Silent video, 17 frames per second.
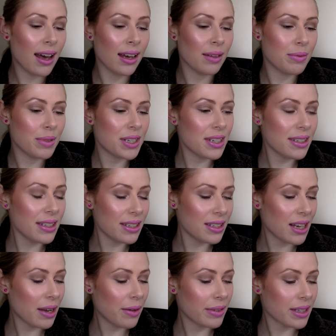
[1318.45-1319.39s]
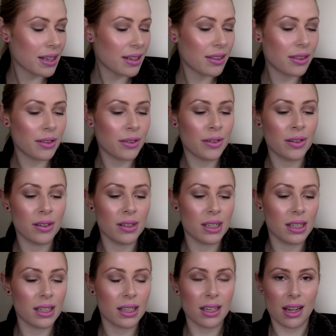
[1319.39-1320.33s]
which is a shame because I thought
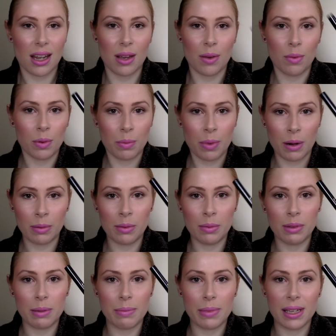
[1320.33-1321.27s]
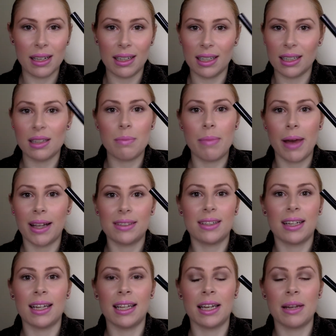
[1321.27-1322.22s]
it would probably be like the best
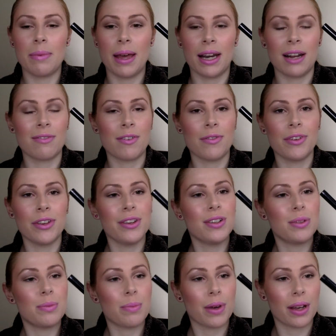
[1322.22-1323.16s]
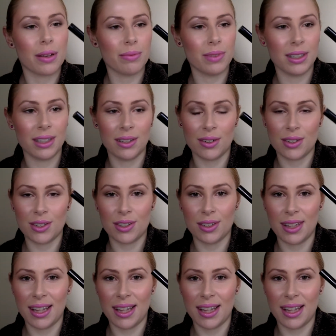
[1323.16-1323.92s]
eyeliner pen I've ever used, but I'm really not sure